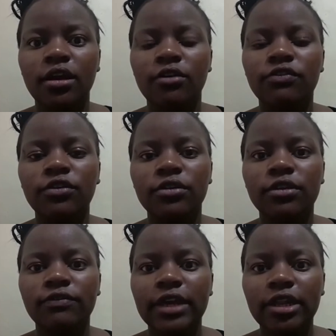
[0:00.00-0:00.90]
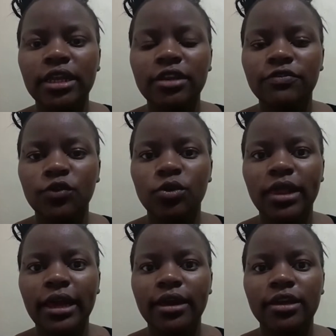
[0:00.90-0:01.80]
for the violin,
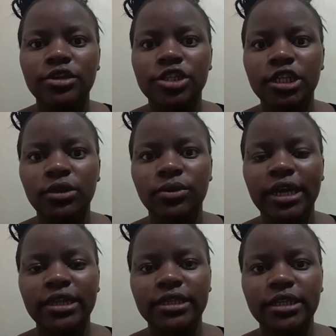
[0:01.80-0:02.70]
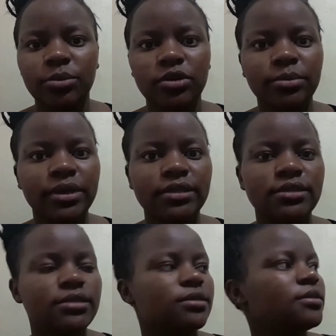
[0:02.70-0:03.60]
viola, cello, and the double
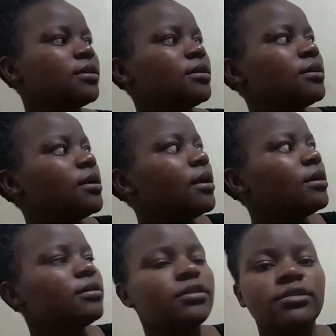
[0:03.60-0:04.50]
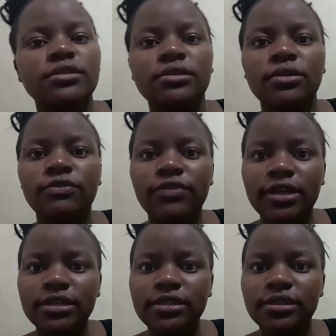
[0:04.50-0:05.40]
bass.
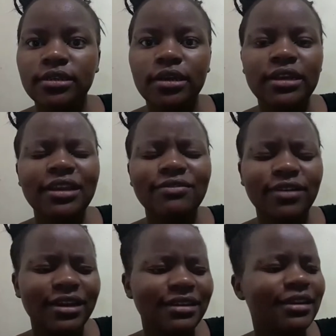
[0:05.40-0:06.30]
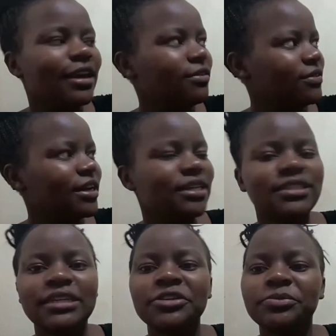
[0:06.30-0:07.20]
First, never ever, and
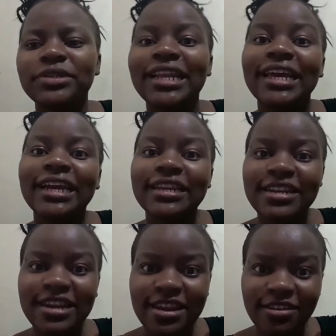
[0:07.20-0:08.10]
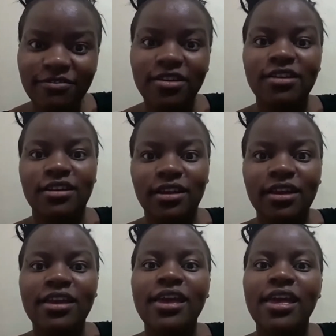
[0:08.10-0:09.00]
I repeat, like never
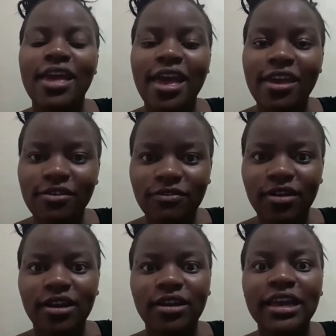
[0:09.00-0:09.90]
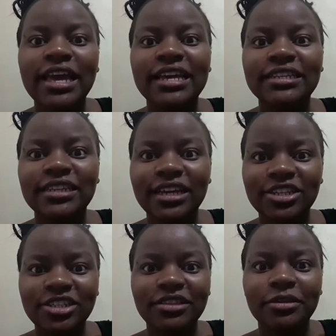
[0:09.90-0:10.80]
ever
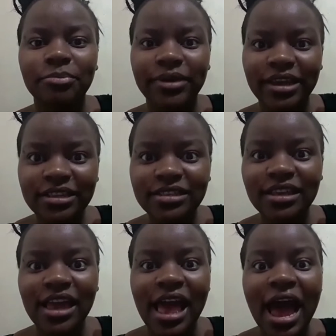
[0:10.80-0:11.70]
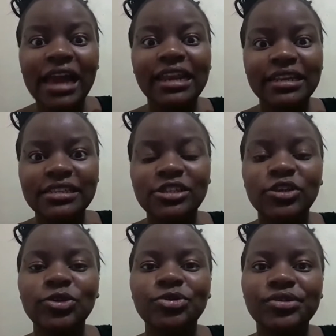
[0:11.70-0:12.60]
touch the pegs unless
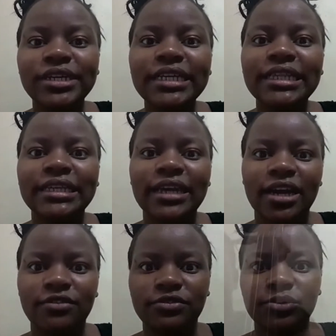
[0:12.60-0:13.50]
you really have